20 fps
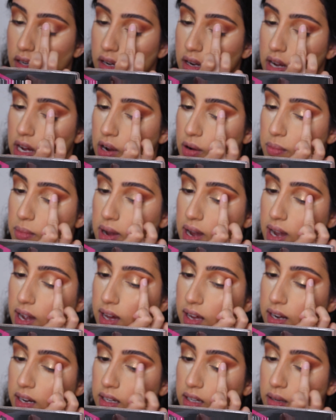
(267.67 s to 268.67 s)
Now I'm
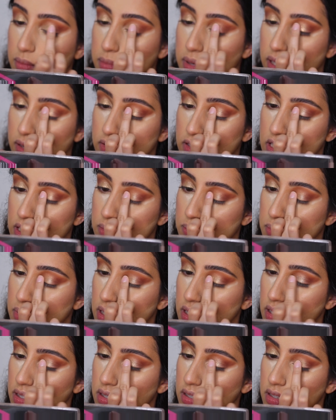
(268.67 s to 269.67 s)
adding a bit of
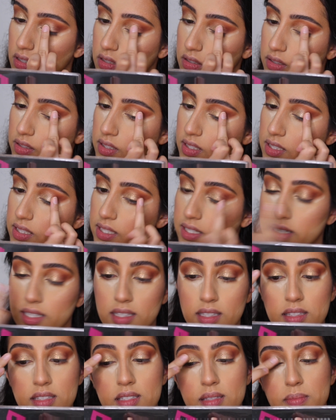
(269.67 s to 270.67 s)
sparkle to the
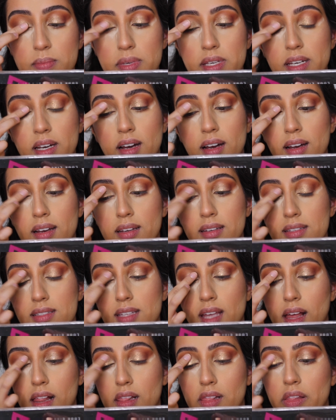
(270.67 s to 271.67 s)
lids
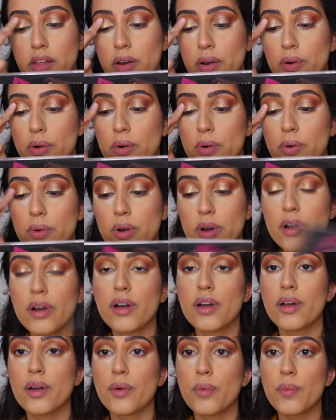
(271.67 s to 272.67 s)
because, hello,
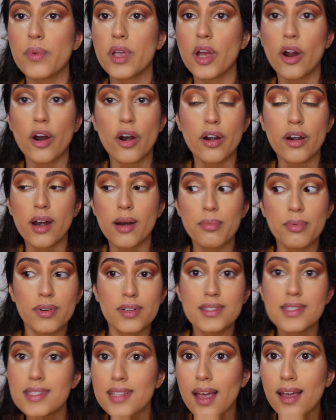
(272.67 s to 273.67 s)
we are a
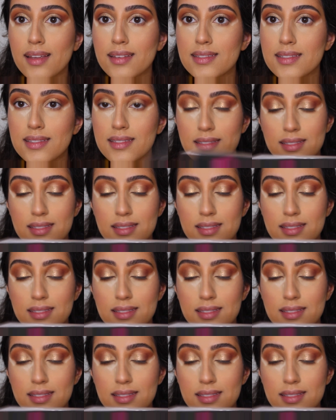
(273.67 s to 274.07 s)
princess.